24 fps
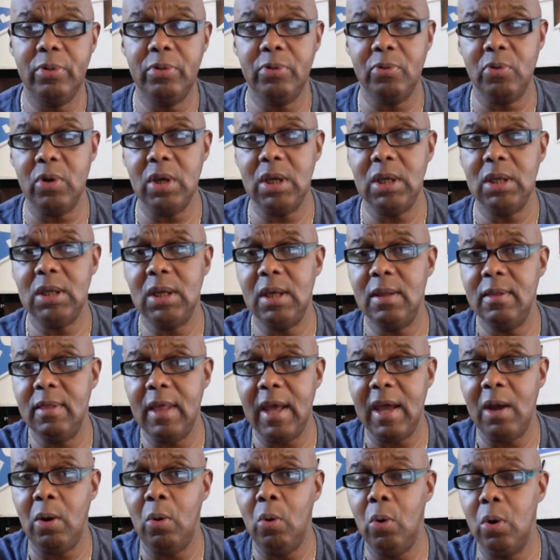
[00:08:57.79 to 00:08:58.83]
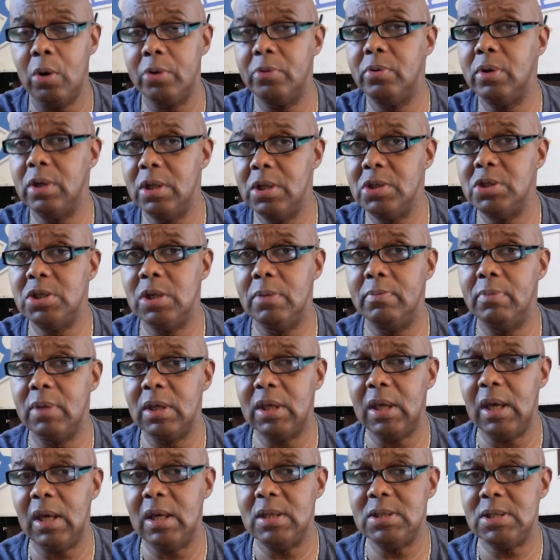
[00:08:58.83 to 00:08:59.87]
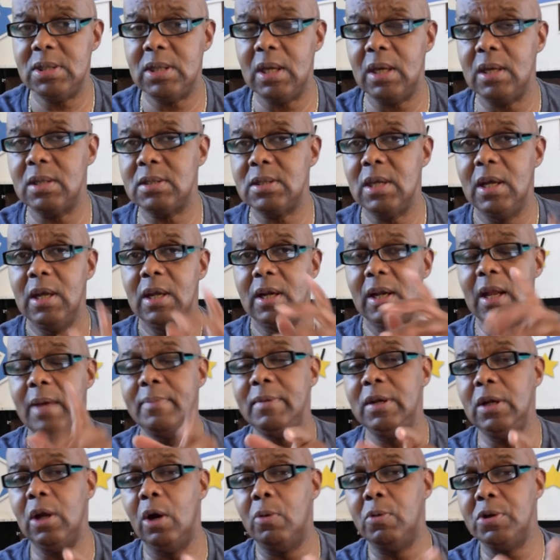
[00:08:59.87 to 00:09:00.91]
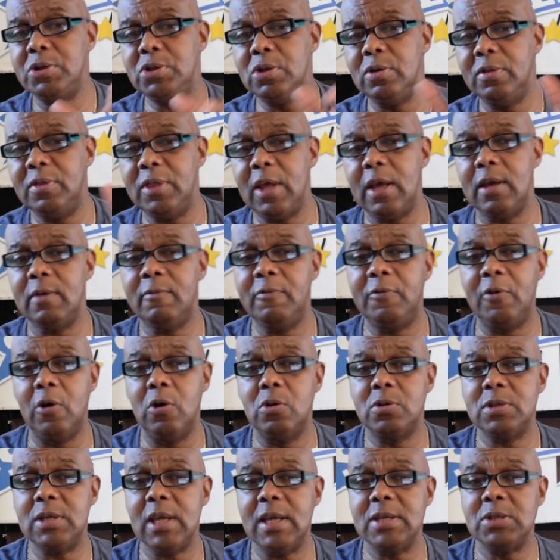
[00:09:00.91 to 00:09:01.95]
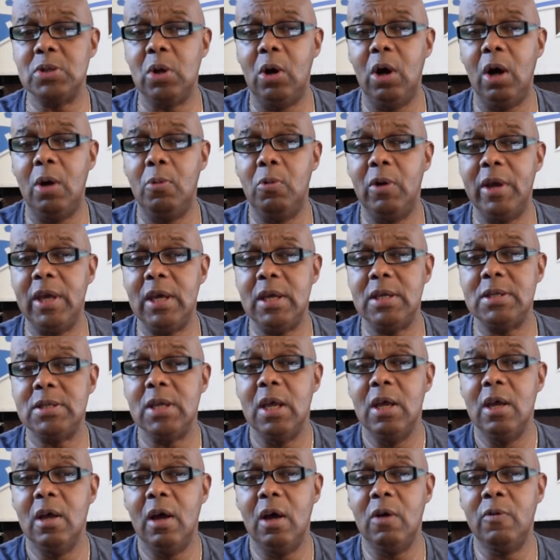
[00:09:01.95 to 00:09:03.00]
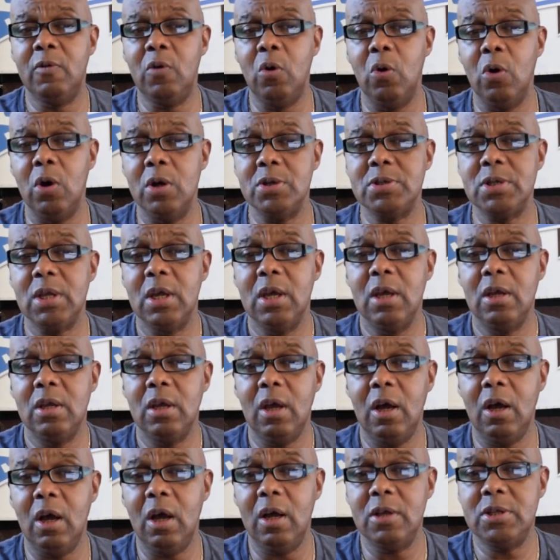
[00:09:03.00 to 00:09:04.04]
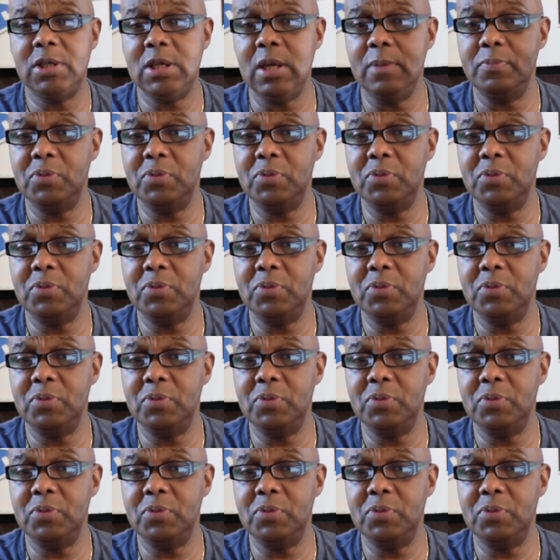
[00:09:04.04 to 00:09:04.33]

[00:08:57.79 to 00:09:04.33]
three, in that order in the Jim McKay states. Let me know what you think, folks. As always, of course, uh, tip